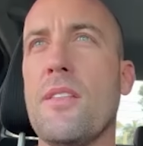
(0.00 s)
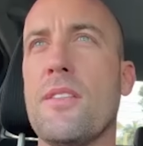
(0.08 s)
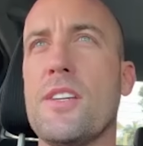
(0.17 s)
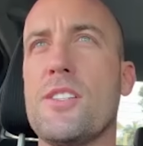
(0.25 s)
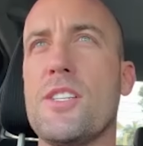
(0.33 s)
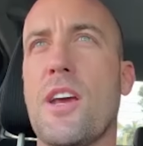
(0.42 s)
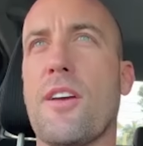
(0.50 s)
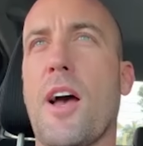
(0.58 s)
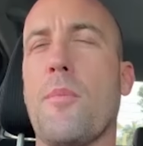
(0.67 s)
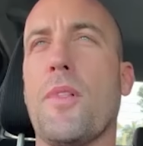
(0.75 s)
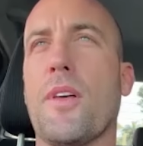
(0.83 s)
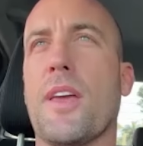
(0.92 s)
a
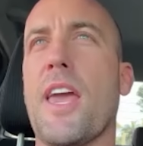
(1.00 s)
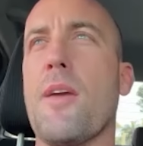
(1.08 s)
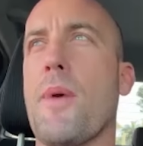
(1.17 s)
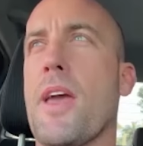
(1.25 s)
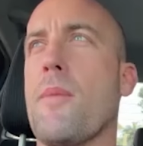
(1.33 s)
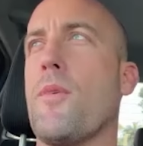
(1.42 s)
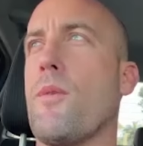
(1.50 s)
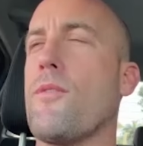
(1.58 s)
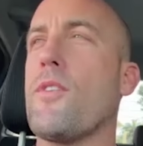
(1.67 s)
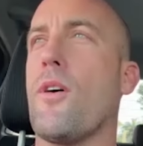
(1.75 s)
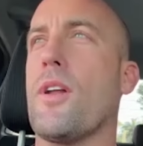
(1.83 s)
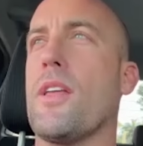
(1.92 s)
couple of key people
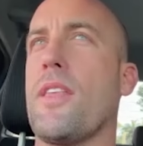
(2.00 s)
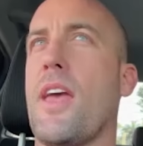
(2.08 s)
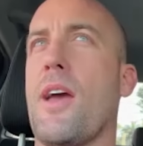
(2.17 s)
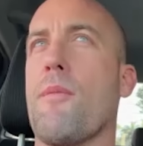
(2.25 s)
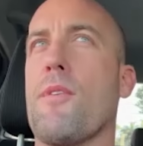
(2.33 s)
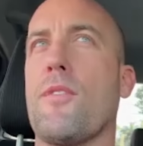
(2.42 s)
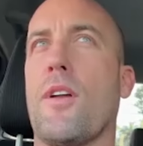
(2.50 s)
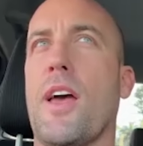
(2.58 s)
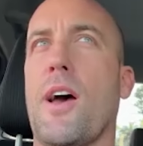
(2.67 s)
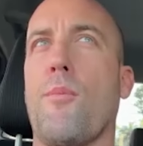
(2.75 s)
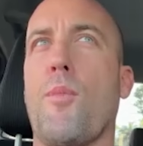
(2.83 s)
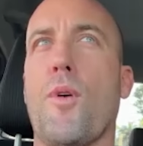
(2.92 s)
we've got in there. We've got
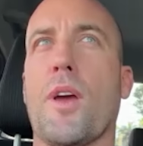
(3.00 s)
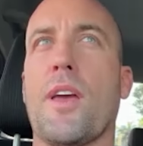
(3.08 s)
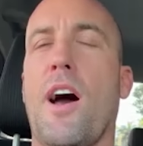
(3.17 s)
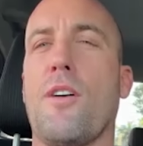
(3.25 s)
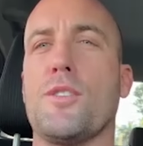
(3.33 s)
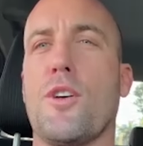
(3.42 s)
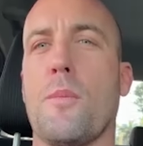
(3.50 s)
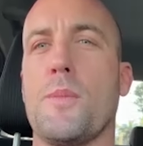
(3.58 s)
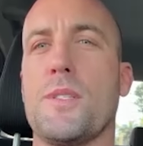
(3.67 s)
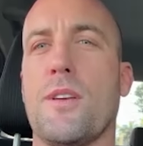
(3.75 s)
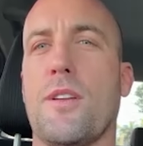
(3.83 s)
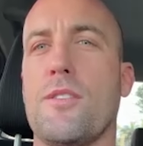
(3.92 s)
our boy Carl
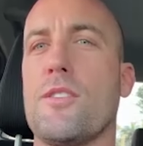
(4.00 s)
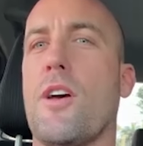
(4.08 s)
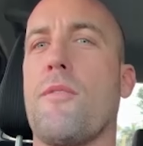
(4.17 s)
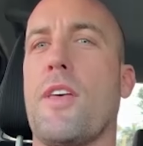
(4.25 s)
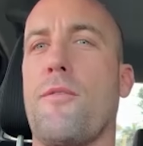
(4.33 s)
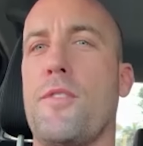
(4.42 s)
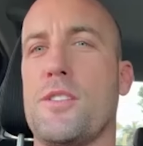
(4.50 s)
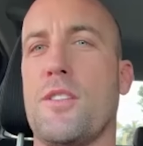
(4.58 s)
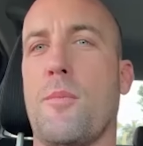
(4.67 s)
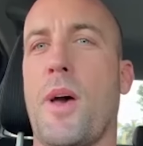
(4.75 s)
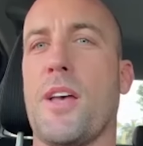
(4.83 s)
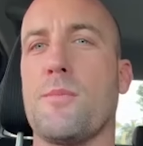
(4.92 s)
Jacobson, who's over there fishing
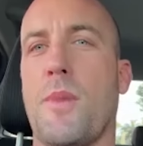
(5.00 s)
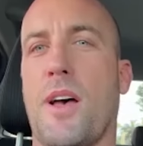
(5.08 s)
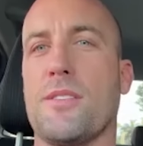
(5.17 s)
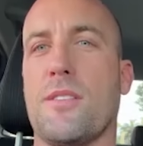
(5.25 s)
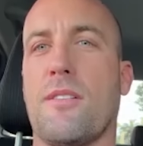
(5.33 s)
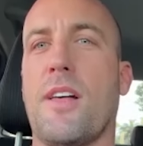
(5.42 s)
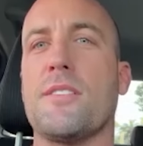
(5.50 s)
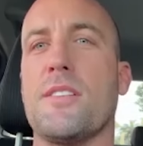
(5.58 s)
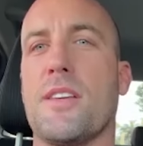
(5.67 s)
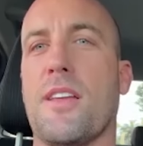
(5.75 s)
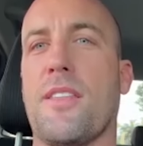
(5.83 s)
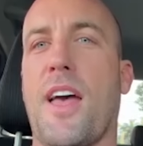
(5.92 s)
the Bassmaster
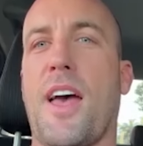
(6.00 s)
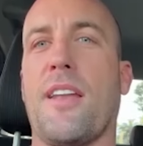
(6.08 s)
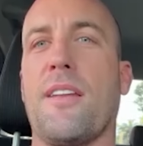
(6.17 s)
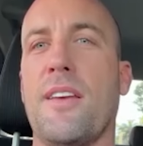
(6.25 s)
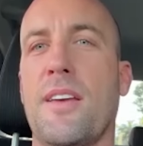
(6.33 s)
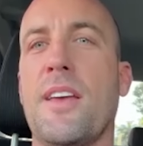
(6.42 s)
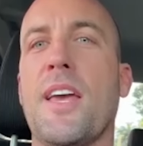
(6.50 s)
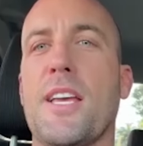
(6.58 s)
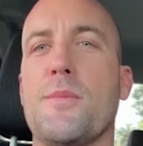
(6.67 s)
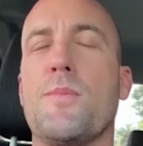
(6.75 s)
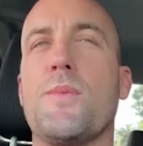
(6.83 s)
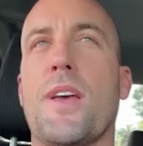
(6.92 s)
Classic, and that
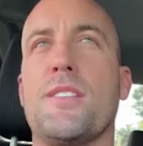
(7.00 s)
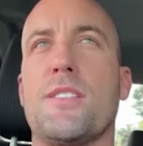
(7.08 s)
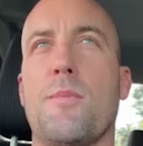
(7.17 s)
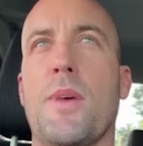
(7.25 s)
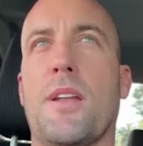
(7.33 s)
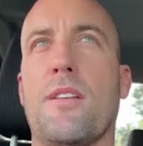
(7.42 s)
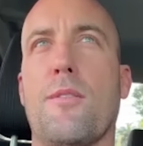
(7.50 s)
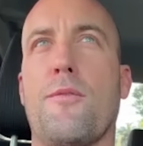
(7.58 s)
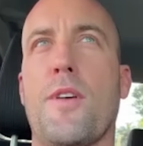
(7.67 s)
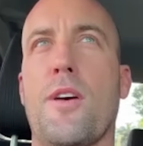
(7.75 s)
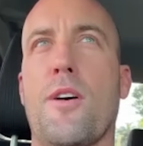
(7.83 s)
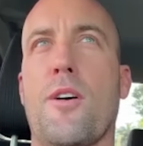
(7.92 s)
he submitted a
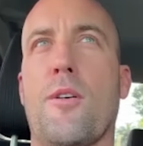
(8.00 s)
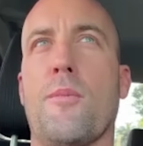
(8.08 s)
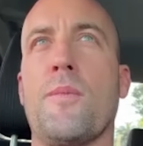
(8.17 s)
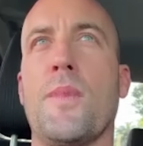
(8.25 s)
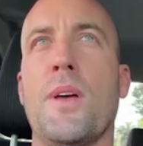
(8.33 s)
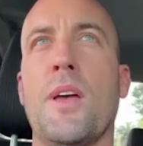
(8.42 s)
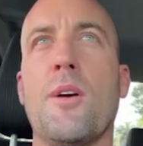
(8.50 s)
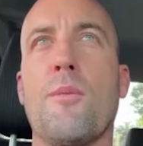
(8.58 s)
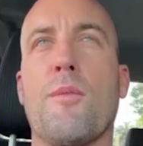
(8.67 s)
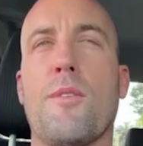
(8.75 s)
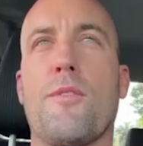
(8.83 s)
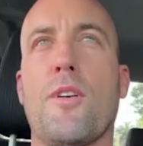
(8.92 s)
film.
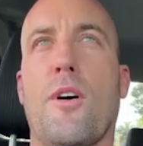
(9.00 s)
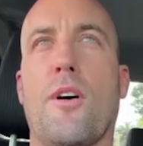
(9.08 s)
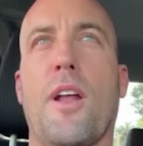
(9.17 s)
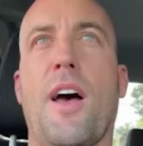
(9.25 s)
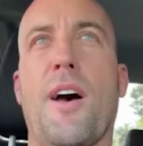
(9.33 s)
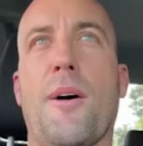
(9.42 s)
We've got